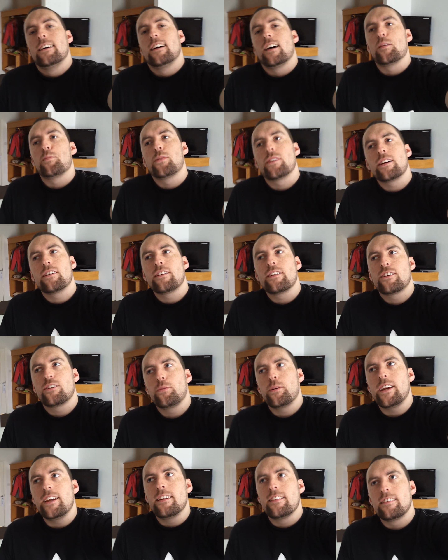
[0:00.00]
I put out a
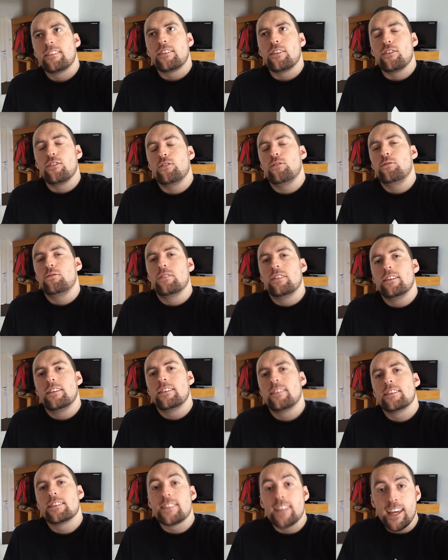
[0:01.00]
tweet to
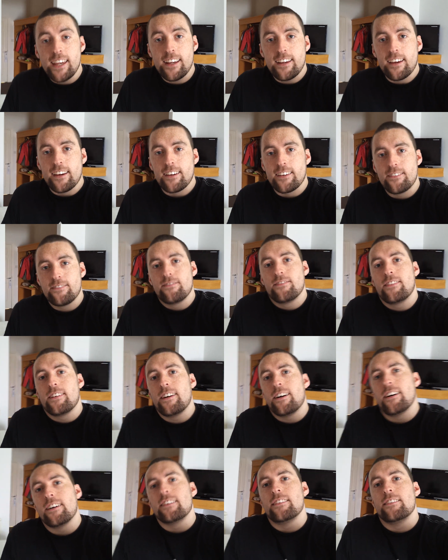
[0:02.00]
Sega
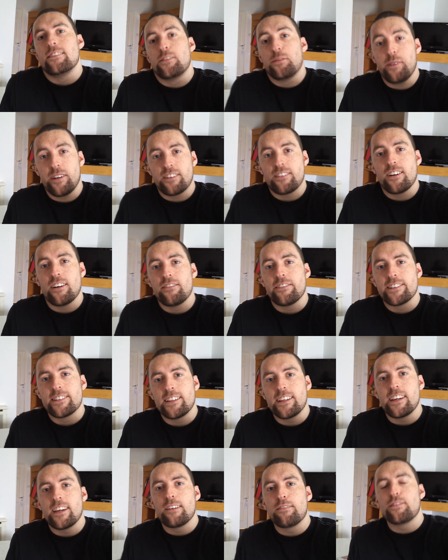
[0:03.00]
on Twitter,
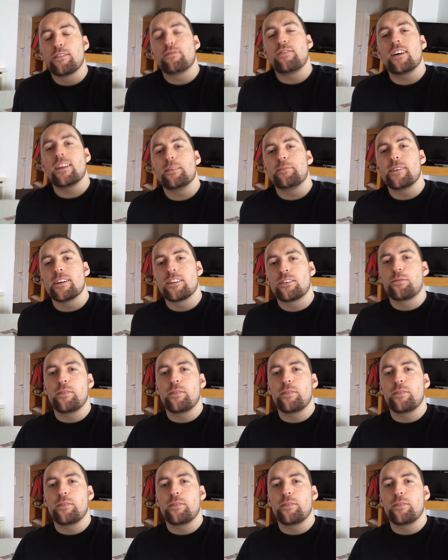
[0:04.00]
obviously. If you follow me on